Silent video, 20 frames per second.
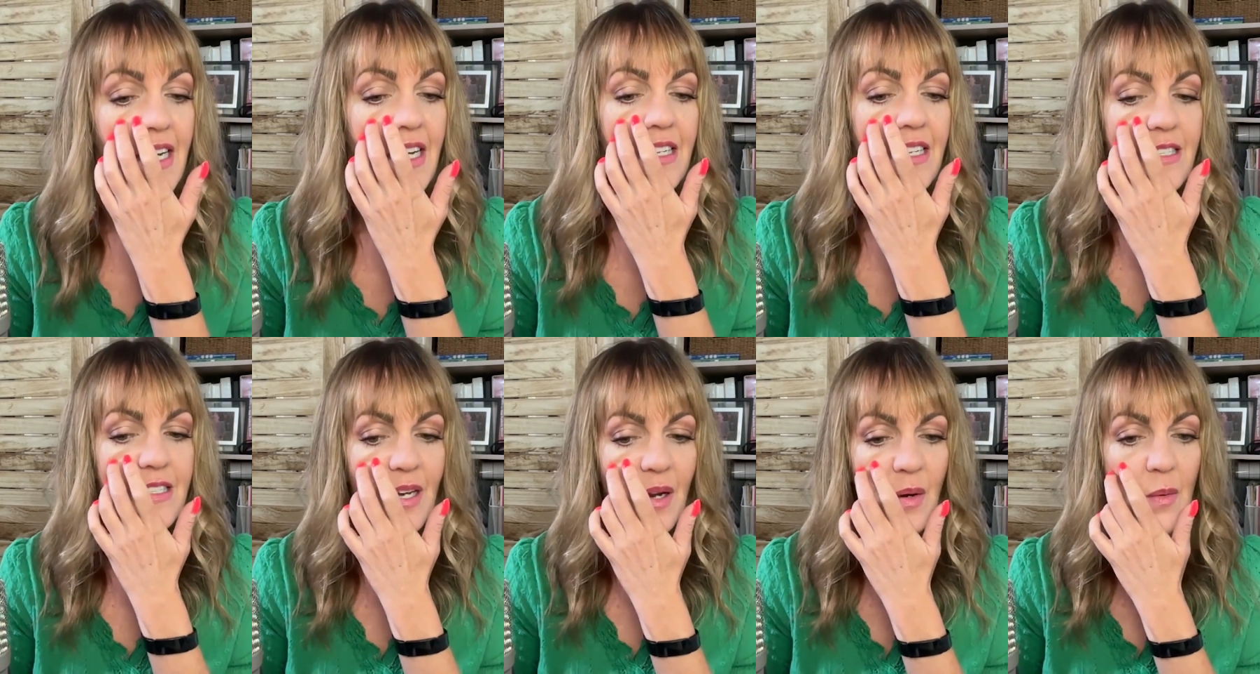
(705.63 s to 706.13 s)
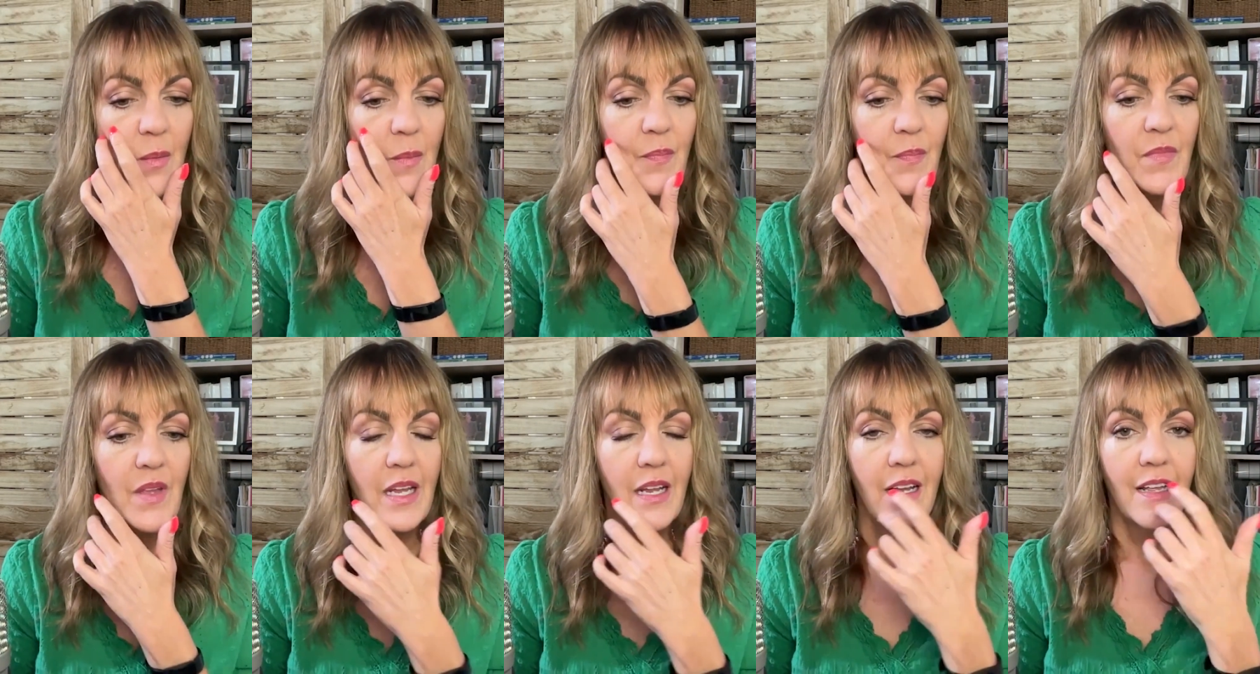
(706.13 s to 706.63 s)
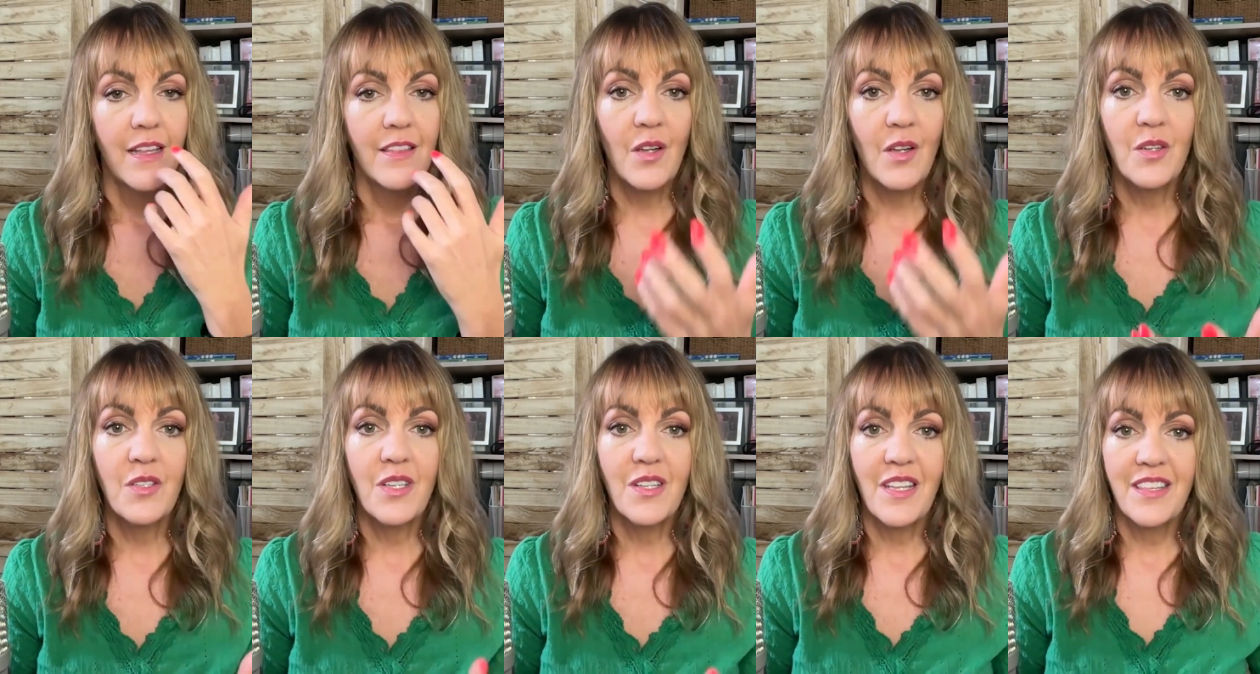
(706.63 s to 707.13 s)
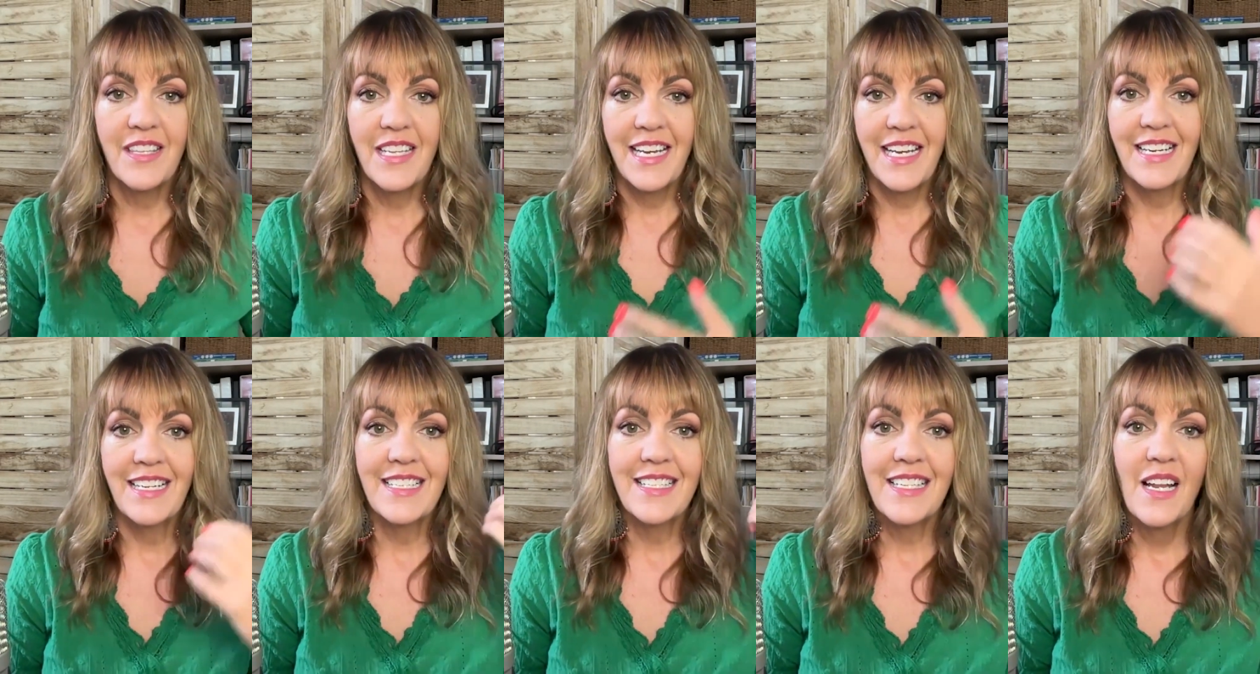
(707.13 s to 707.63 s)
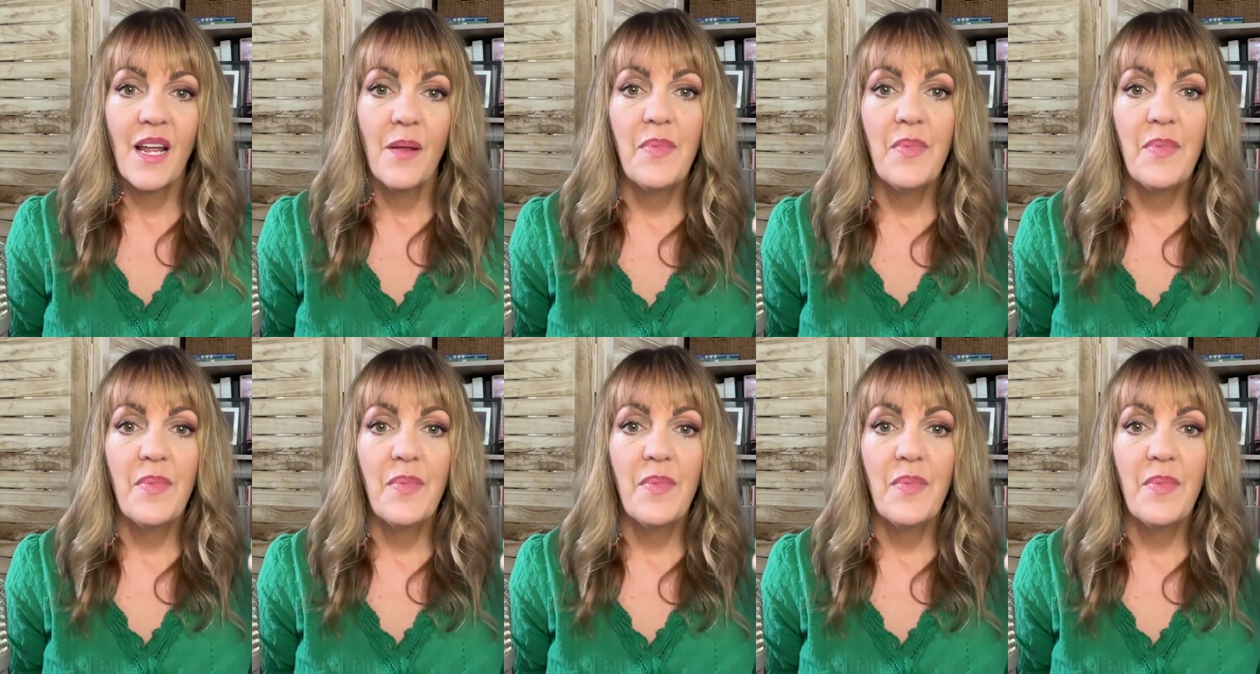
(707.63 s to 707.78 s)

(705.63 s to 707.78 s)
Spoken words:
So those are the things.